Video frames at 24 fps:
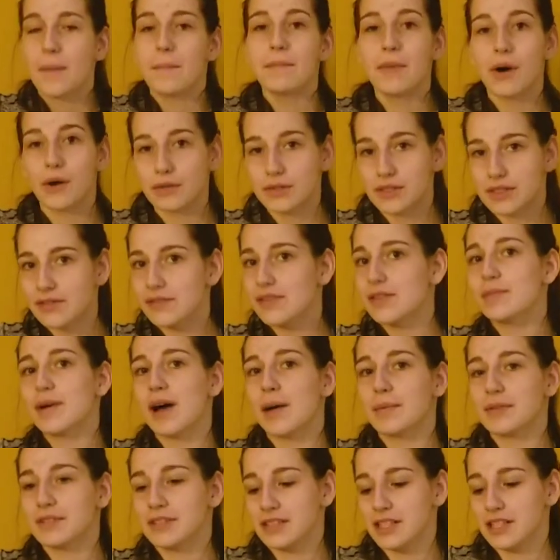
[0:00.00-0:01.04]
Most of the
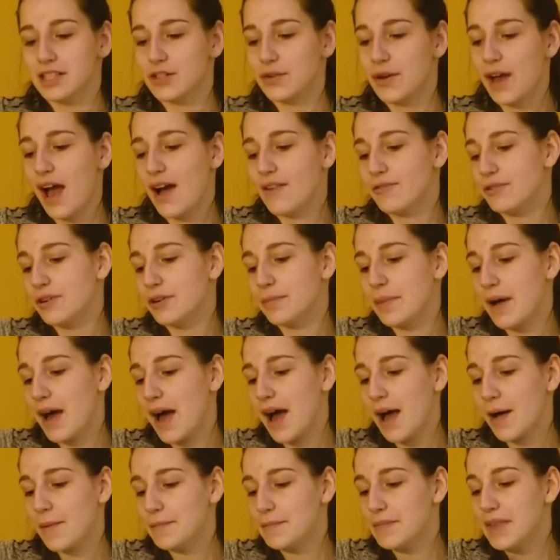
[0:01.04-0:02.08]
bubbles that you have will
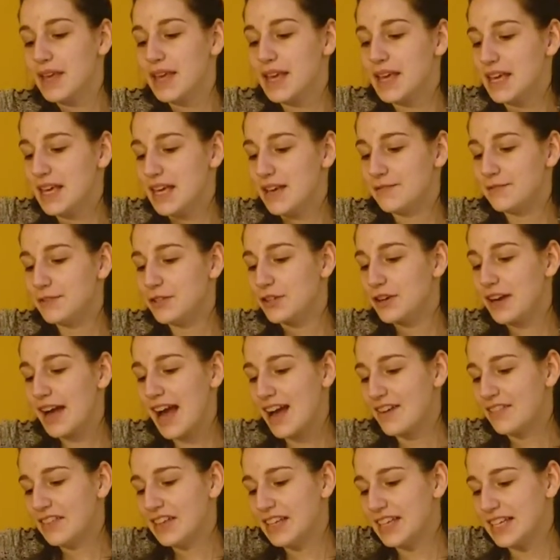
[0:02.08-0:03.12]
pop. If you're
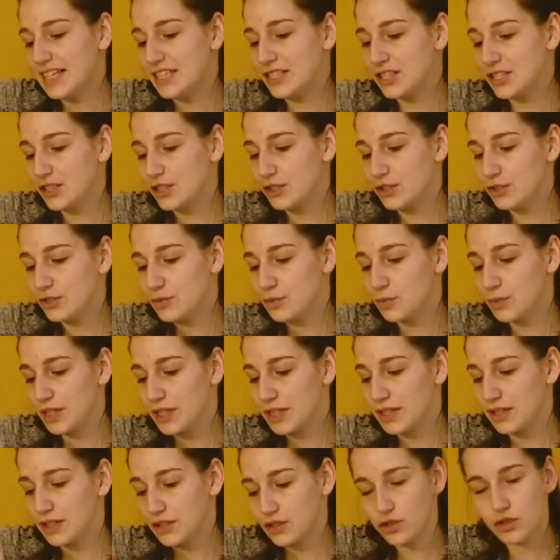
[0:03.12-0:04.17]
having issues
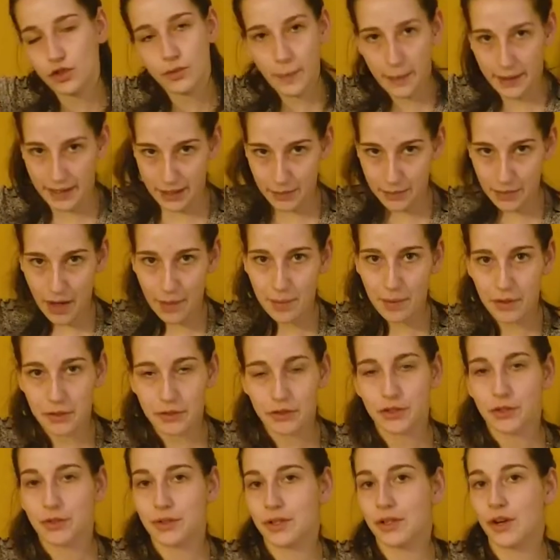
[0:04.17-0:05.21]
with too many
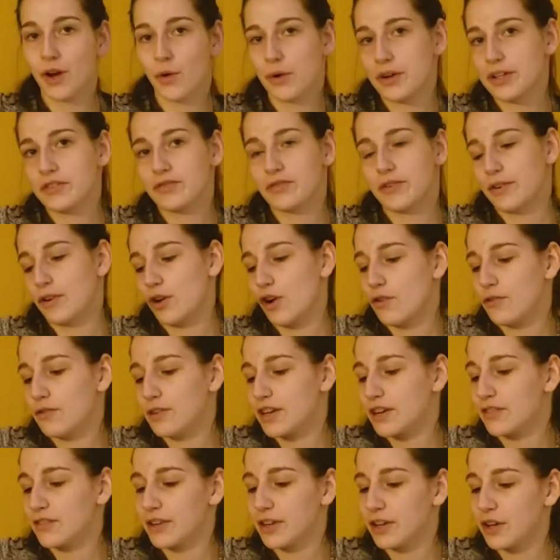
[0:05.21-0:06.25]
bubbles, you can always run
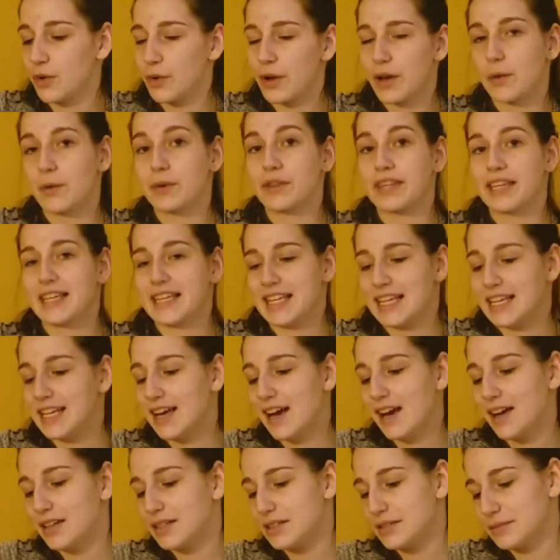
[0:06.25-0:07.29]
over it real quick with a heat
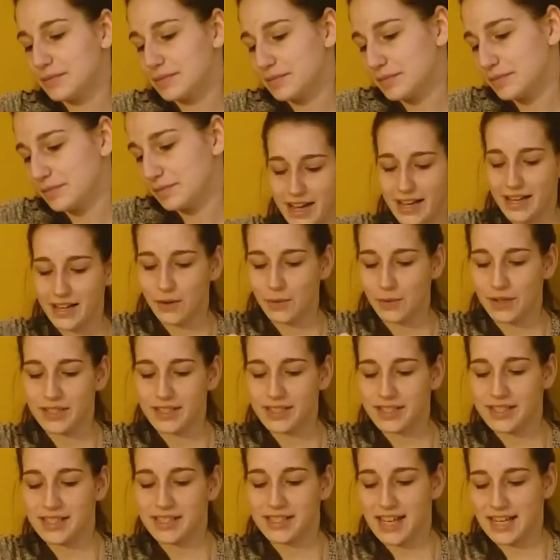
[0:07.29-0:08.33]
gun. All right, and
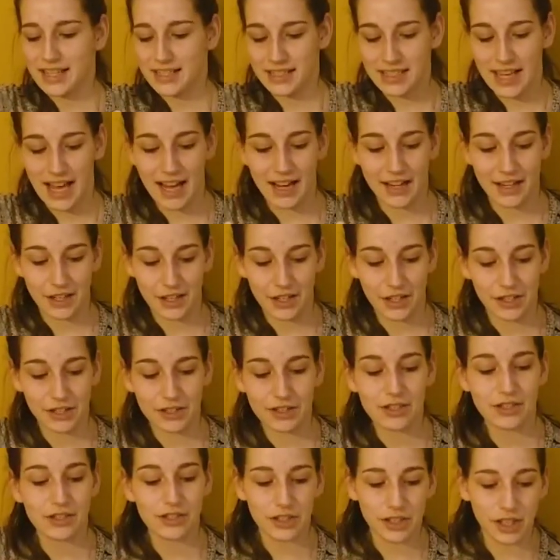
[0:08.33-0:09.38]
once this has gotten a
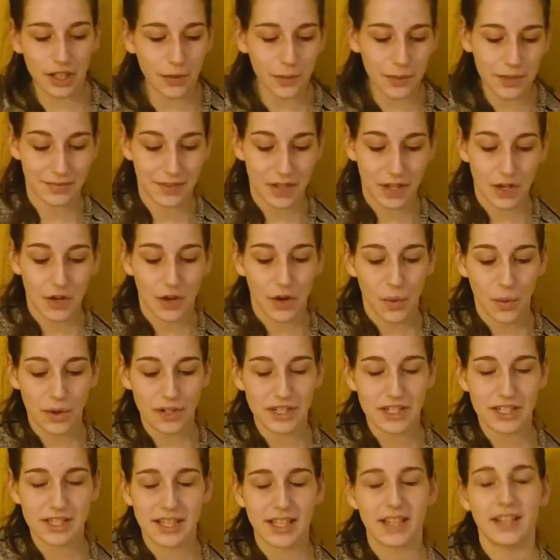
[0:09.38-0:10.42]
good stir, we're
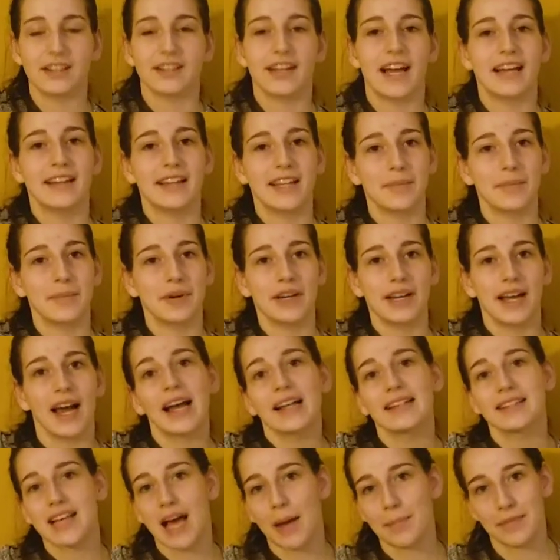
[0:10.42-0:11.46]
just going to lightly put it
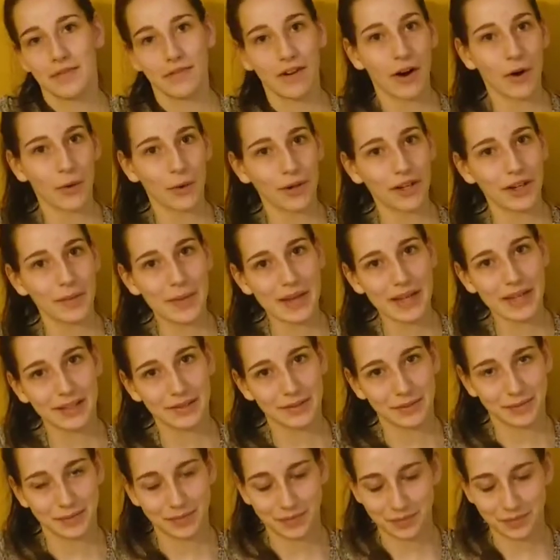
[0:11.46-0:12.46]
on top of our ornament.